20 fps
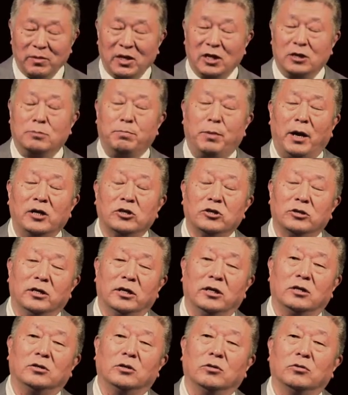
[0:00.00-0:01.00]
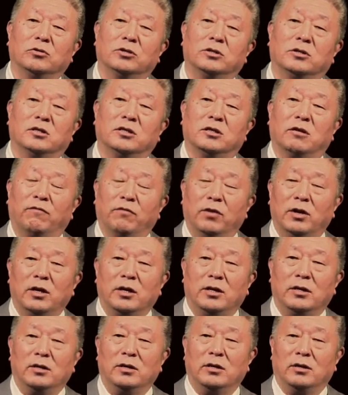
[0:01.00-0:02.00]
especially those
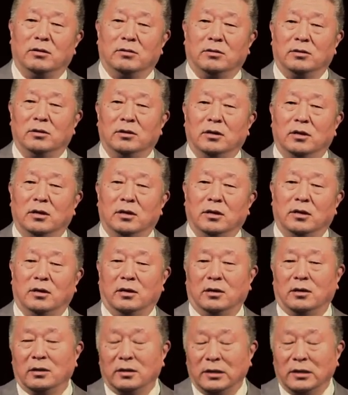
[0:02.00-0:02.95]
civilian uh,